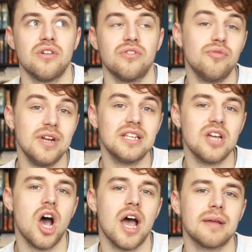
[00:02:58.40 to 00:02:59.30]
3
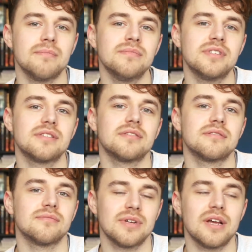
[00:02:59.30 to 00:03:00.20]
times,
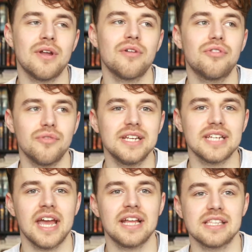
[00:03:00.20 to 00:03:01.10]
we went on 3
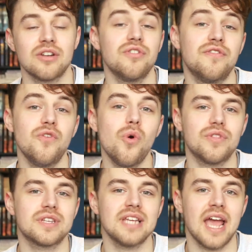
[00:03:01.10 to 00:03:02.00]
dates, and
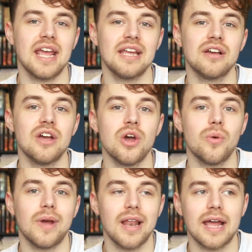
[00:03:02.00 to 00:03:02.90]
4th date,
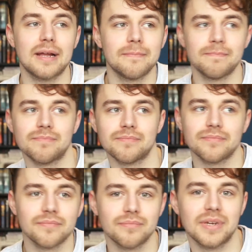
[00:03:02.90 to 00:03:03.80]
we, like,
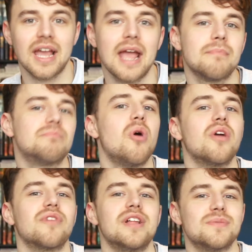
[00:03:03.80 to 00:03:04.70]
became
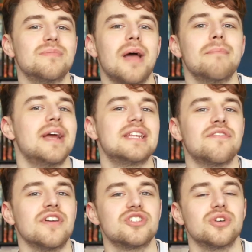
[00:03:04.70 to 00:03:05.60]
boyfriends, we, like, made it
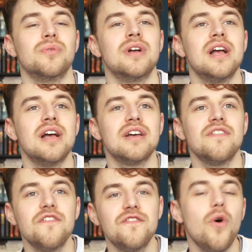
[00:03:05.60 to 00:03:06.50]
official.
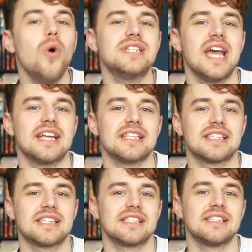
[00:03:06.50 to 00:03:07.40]
4
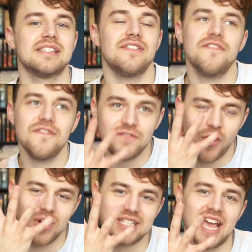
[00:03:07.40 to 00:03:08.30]
dates.
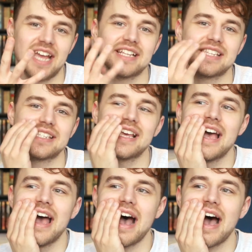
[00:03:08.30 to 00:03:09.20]
4 dates.
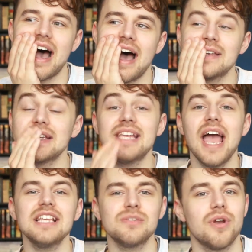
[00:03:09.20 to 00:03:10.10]
And
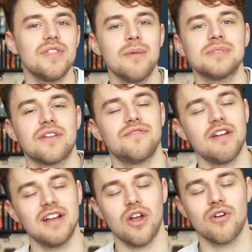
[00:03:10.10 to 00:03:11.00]
yes, one of them was, like, a
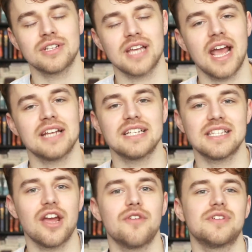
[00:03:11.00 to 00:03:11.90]
very long day, I did
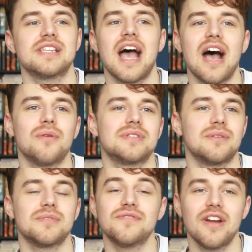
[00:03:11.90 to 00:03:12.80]
stay over his house,
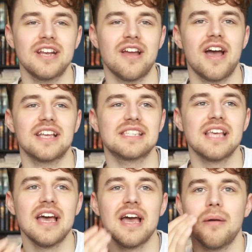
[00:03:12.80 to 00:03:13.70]
and it was very nice,
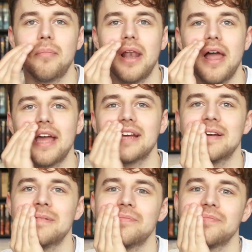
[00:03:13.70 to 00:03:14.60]
but, like,